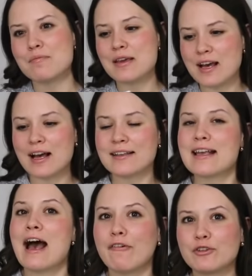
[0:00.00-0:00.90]
because
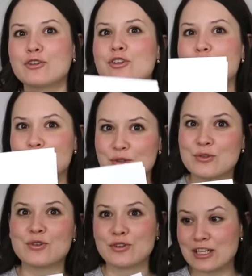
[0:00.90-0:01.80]
after you
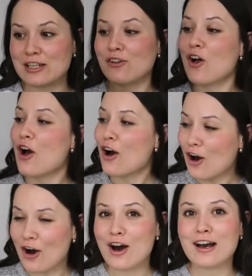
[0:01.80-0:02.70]
use your needle
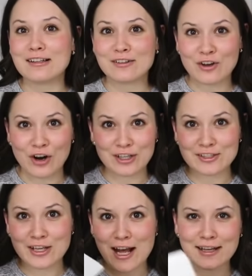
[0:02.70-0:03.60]
on
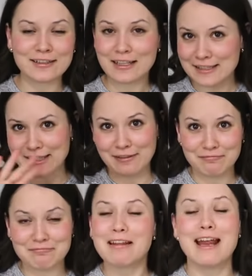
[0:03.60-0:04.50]
cardstock, that's
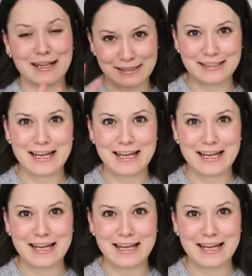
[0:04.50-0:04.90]
it, it's